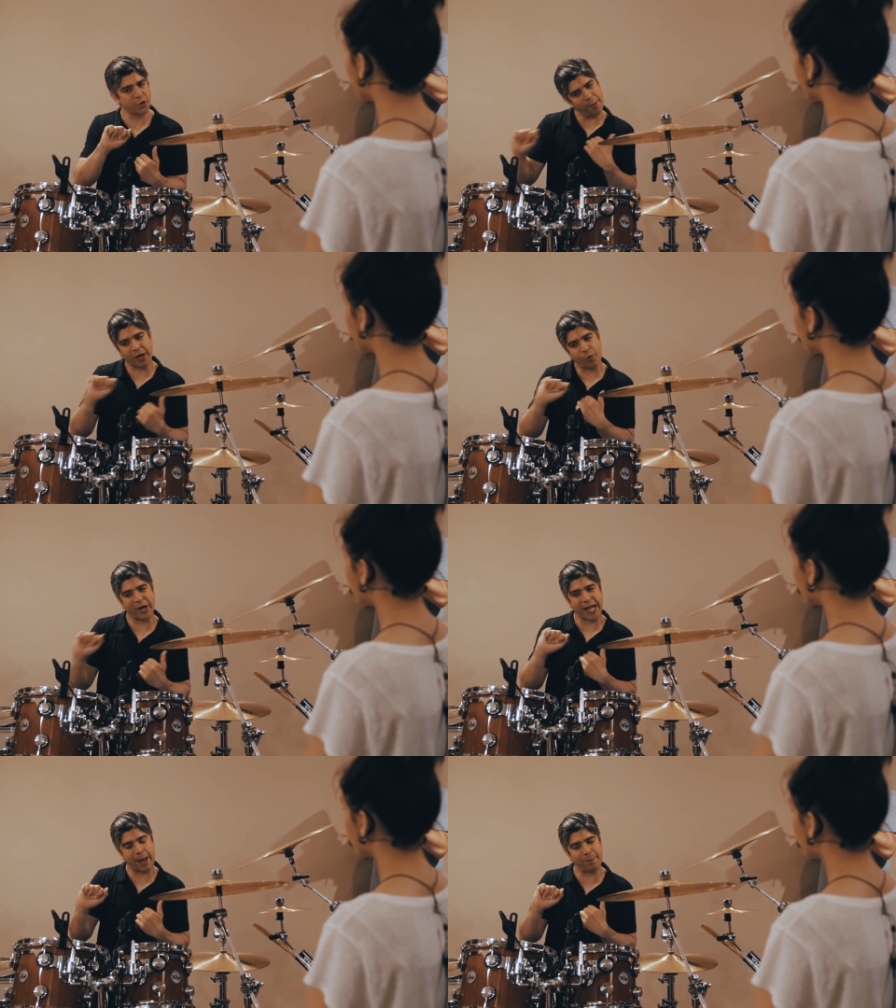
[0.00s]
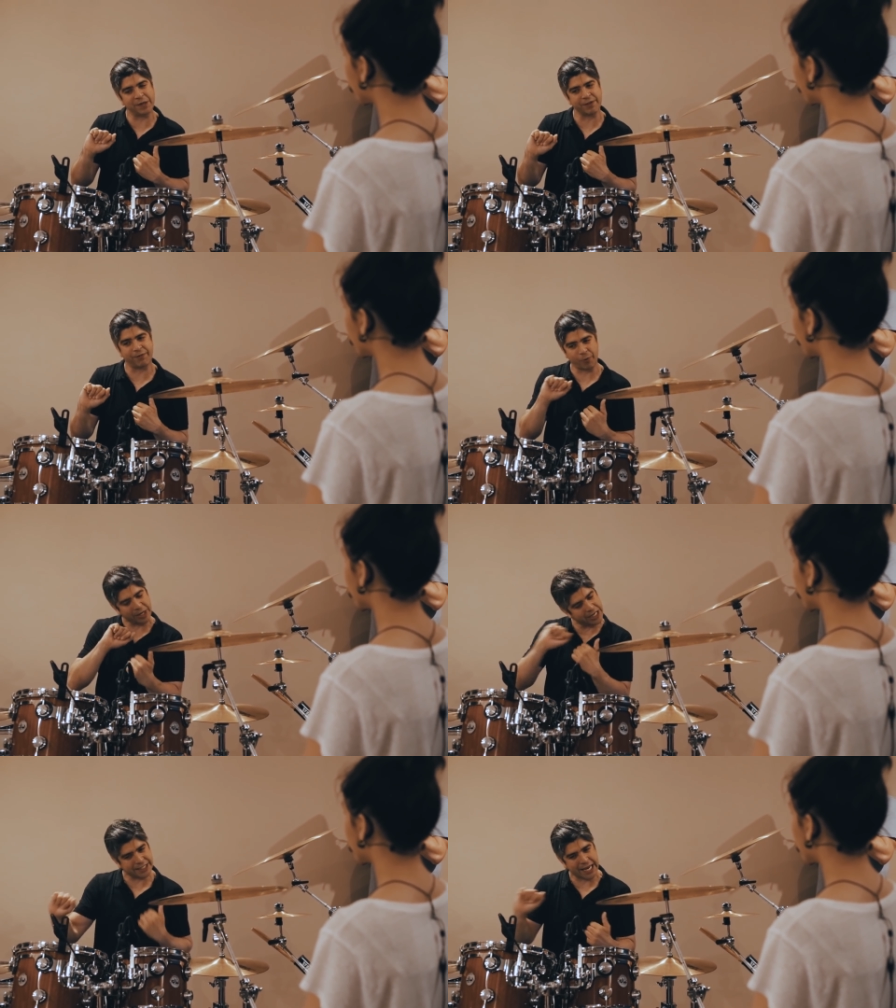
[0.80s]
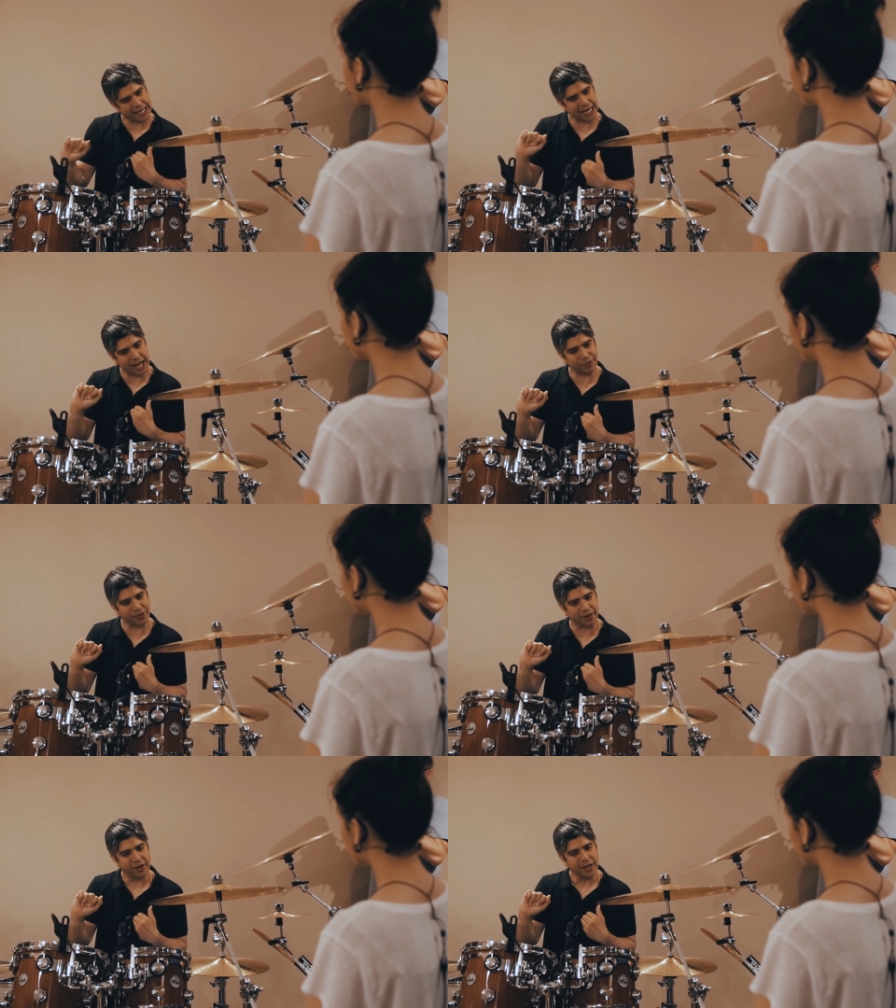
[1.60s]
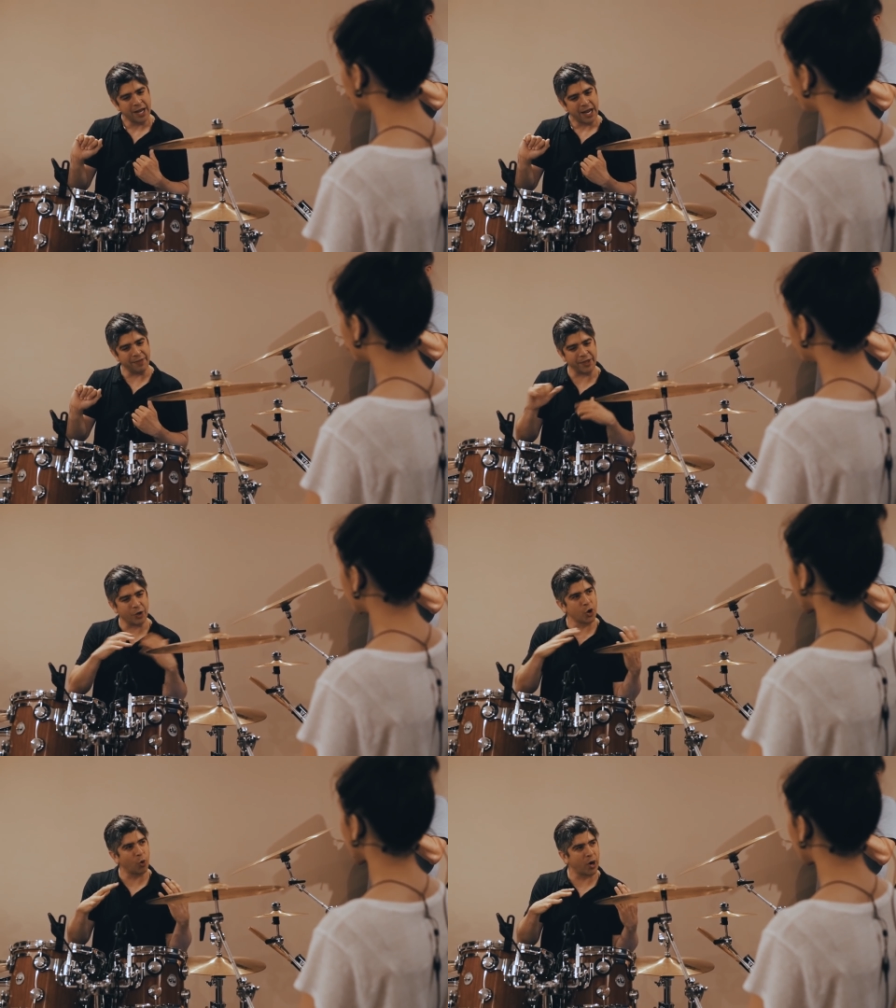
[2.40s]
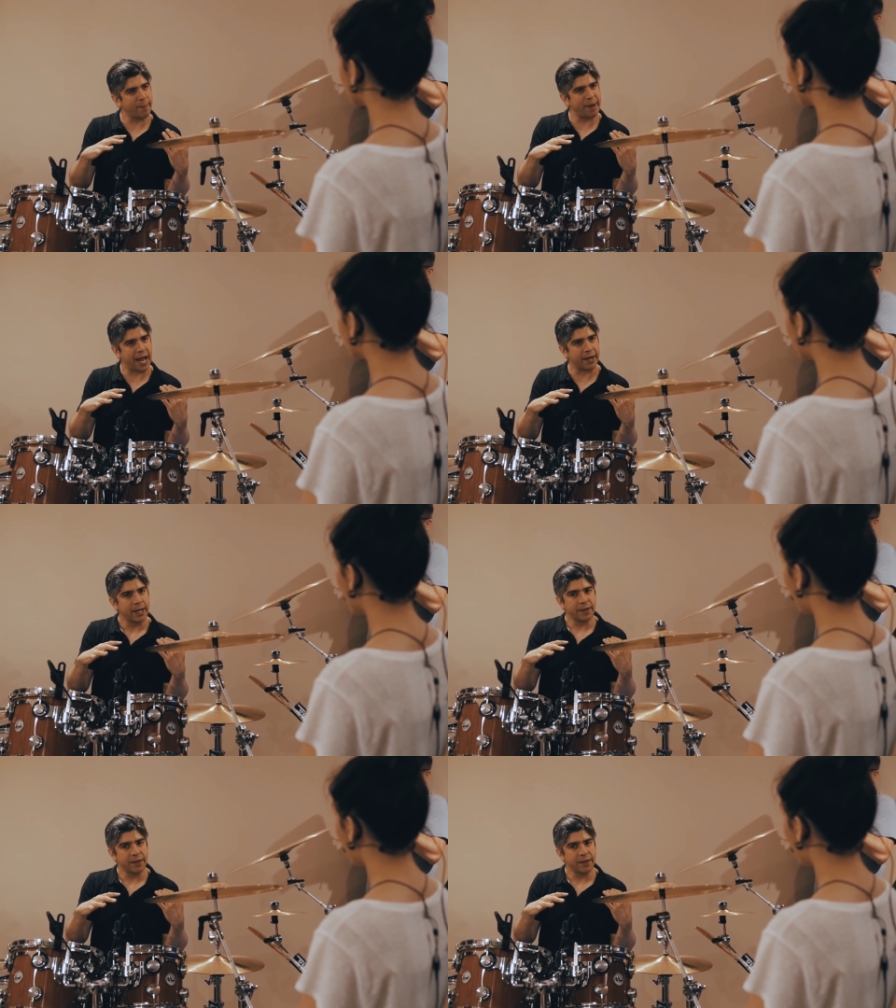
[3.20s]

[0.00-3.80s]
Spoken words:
no matter what happens, if I really take it out there and they don't know where I'm at,